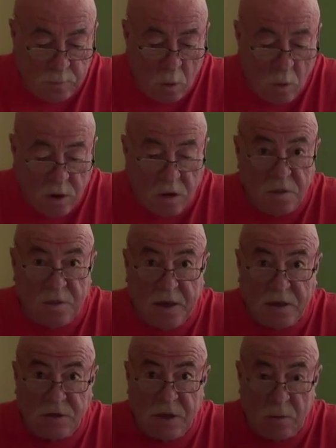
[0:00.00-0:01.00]
one of the
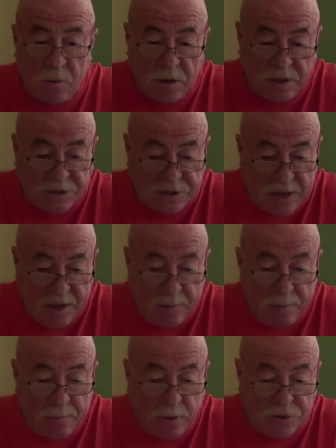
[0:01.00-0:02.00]
things that when I say
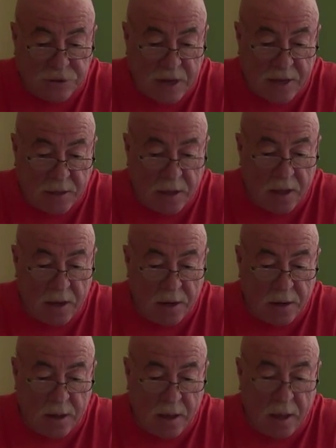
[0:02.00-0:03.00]
percent
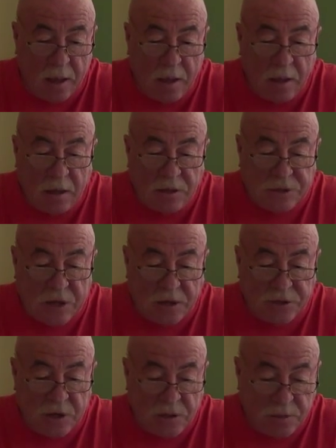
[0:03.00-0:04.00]
and uh,
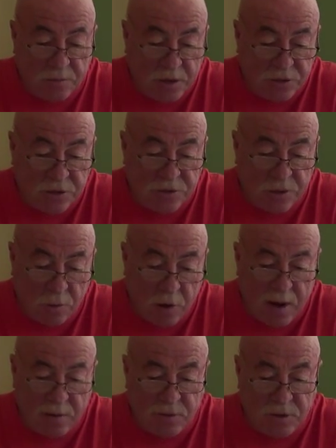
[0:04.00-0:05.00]
such, and it mentions the
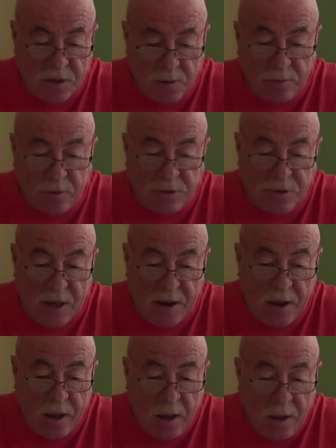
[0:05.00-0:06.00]
grams and then a percent,
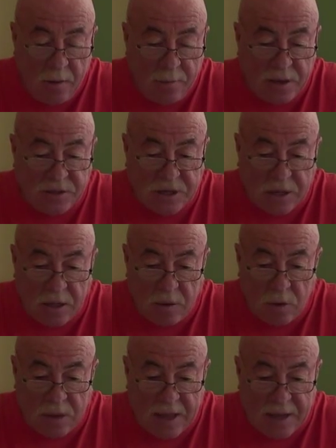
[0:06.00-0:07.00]
basically
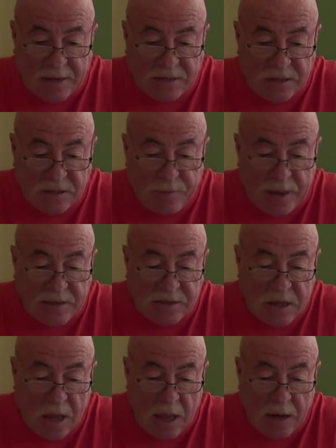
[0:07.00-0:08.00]
what that is, it's
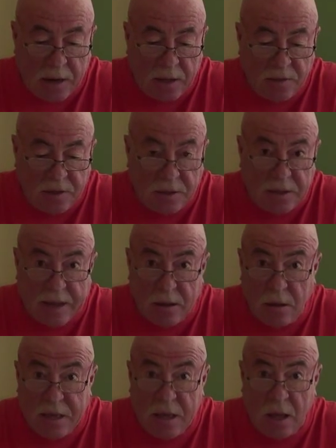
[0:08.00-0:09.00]
based on the
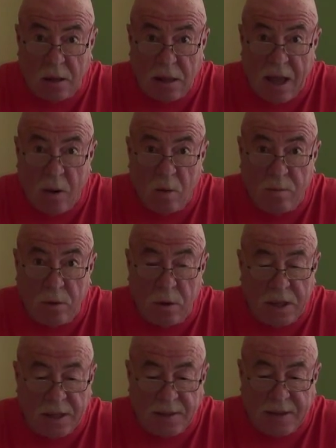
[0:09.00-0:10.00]
daily allowable
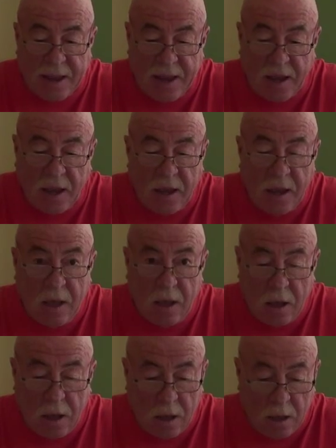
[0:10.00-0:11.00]
intake
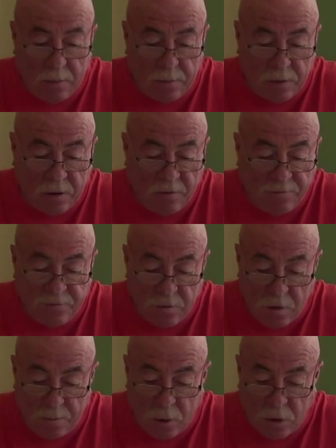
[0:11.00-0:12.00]
um,
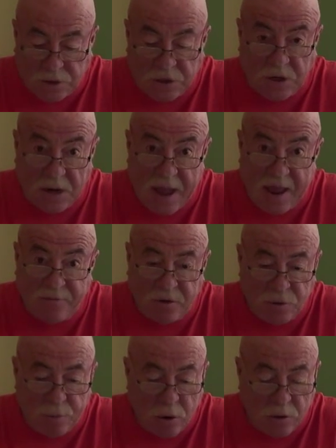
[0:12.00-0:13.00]
for a person, an
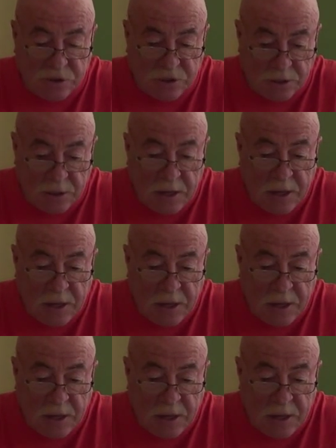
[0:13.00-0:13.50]
average person.